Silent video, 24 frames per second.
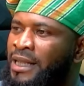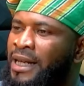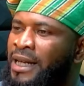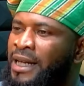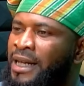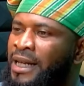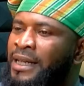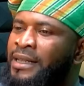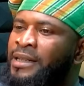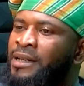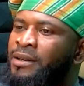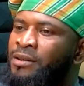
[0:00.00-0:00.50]

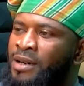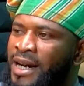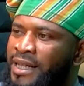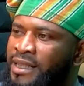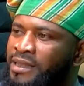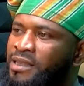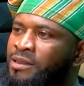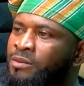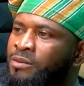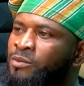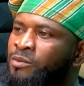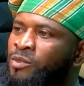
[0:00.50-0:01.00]
that the right
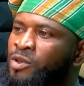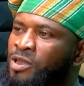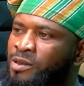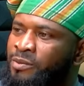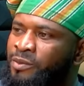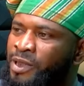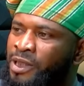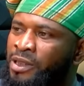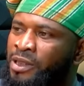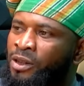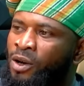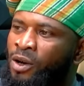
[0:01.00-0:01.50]
thing must
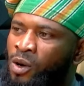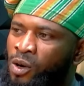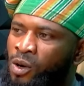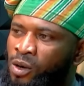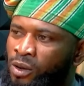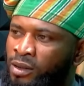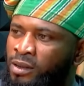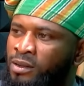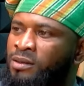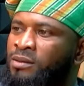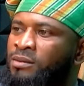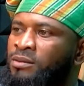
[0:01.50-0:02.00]
be done.
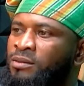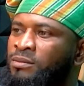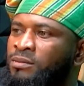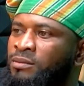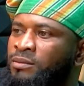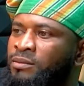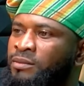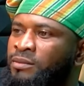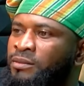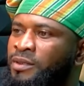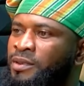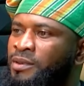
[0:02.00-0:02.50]

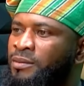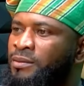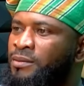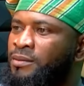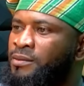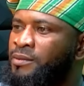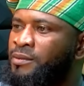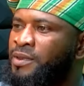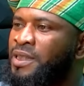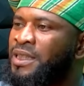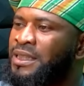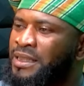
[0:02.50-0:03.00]

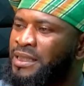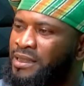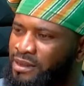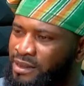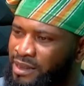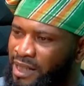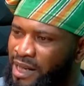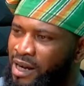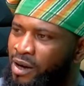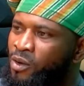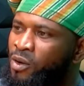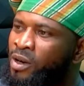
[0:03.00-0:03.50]
It is
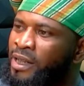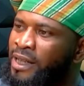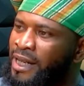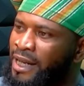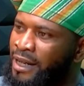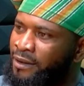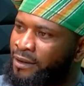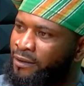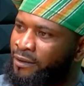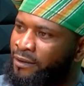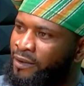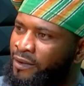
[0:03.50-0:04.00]
now or
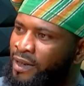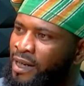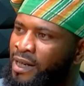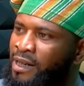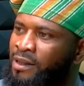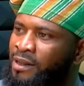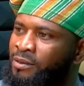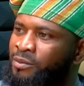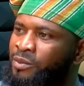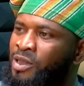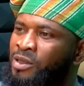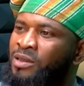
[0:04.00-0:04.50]
never,
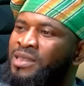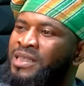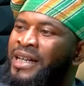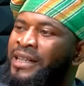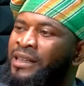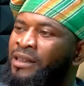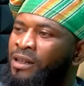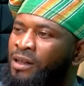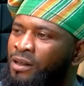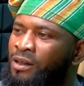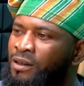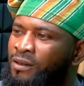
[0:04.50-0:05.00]
because
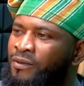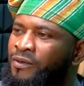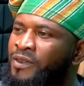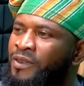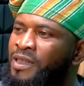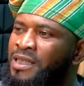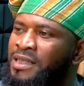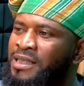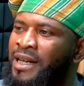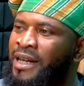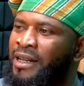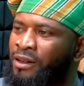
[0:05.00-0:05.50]
enough
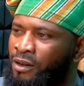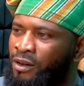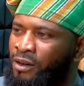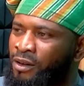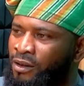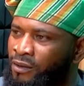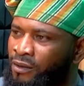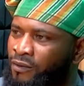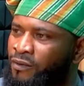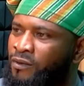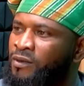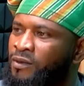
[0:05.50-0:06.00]
is
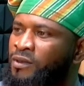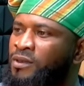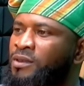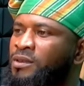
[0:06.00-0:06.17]
enough.